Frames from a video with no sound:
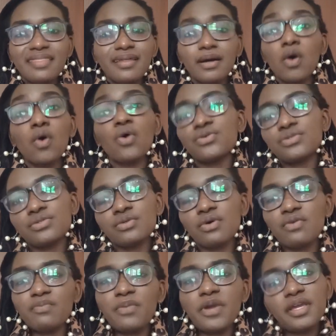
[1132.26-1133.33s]
cause
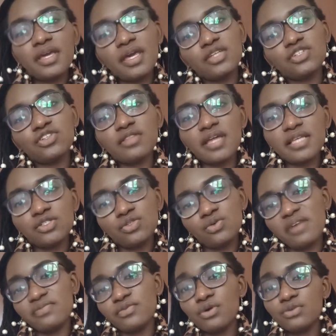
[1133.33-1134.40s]
of breakage that you
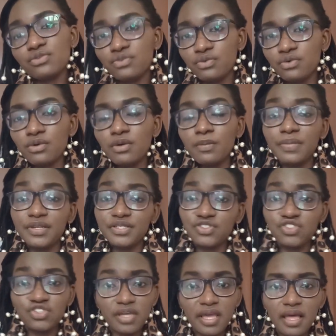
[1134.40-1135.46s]
have gone through, please
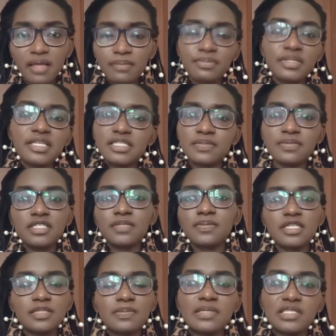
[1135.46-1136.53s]
share. Please, please,
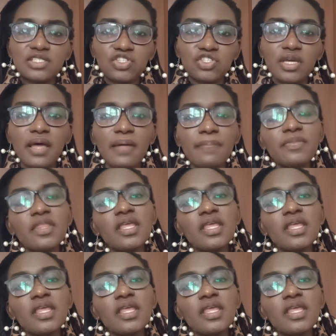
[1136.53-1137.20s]
please, please share.